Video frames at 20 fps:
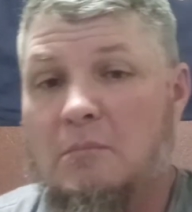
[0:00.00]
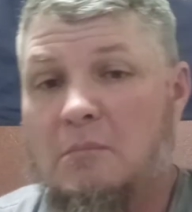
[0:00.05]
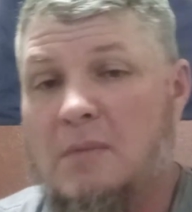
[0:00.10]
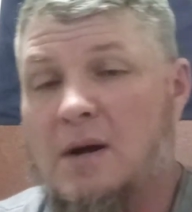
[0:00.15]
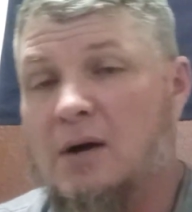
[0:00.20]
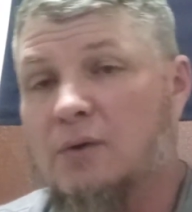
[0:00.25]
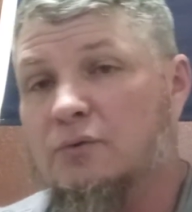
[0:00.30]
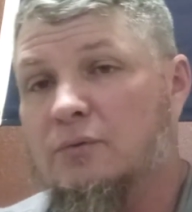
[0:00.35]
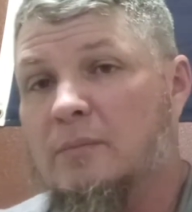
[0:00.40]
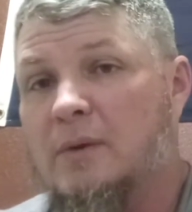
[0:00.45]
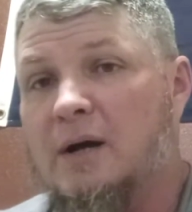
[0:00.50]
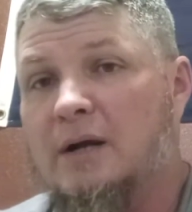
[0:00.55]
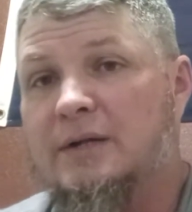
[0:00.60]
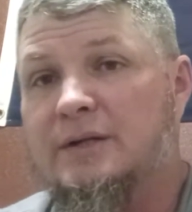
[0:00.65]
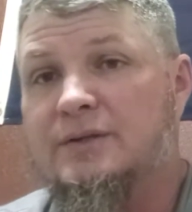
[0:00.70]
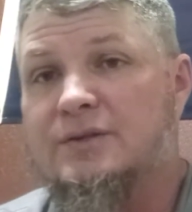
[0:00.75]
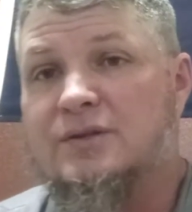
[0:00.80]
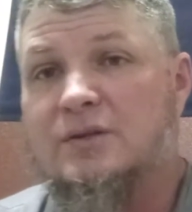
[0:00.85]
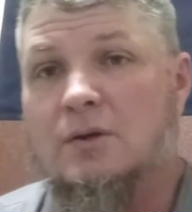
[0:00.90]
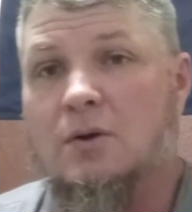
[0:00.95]
milder
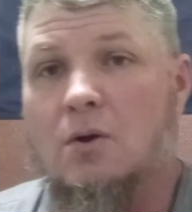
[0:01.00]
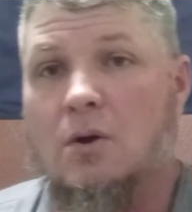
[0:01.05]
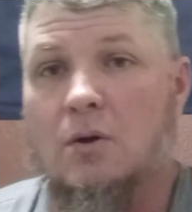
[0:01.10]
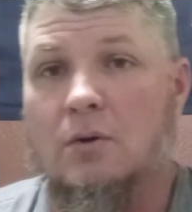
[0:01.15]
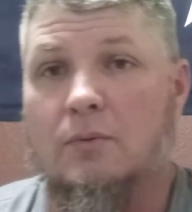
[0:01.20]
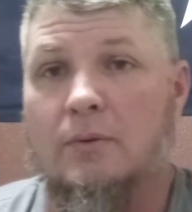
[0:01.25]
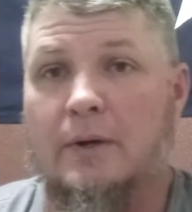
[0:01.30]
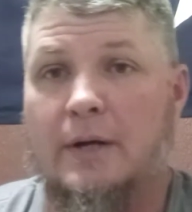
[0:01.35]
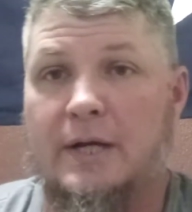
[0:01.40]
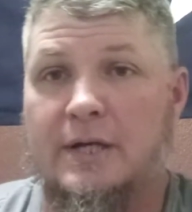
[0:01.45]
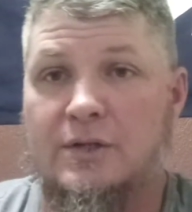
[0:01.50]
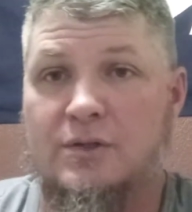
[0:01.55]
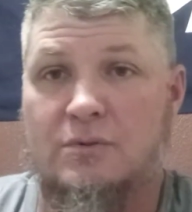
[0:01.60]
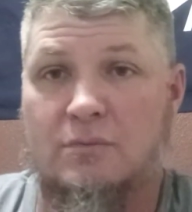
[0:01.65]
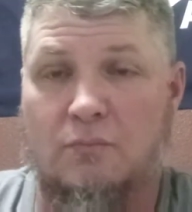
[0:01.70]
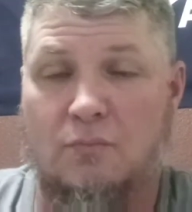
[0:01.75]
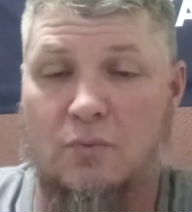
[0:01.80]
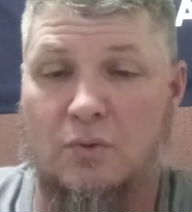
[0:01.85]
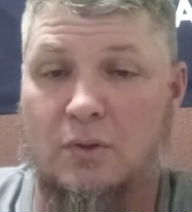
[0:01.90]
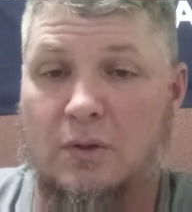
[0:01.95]
bodied cigar
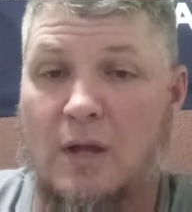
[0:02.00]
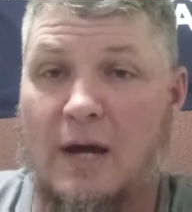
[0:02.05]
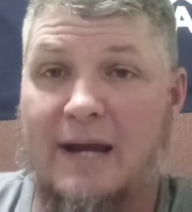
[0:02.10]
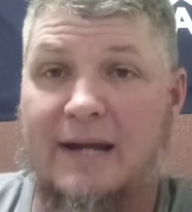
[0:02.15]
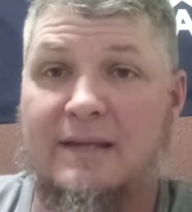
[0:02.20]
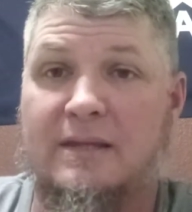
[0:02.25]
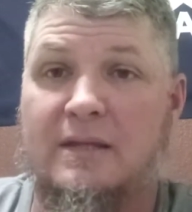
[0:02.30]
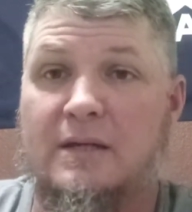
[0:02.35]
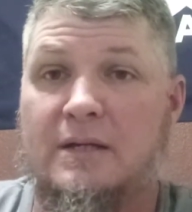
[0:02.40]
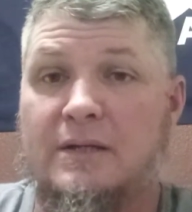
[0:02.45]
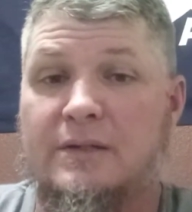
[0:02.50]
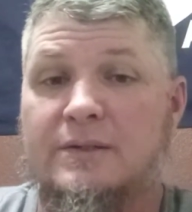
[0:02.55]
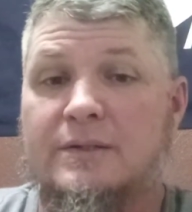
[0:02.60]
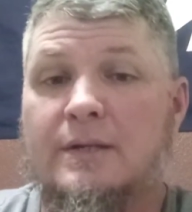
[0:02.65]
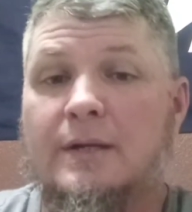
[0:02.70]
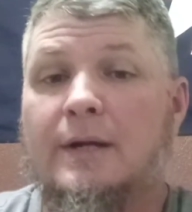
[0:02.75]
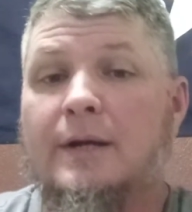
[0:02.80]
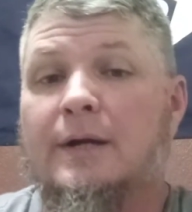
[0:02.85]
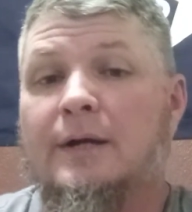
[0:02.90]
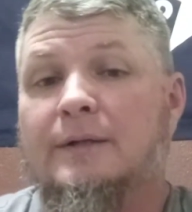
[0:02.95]
range would like these.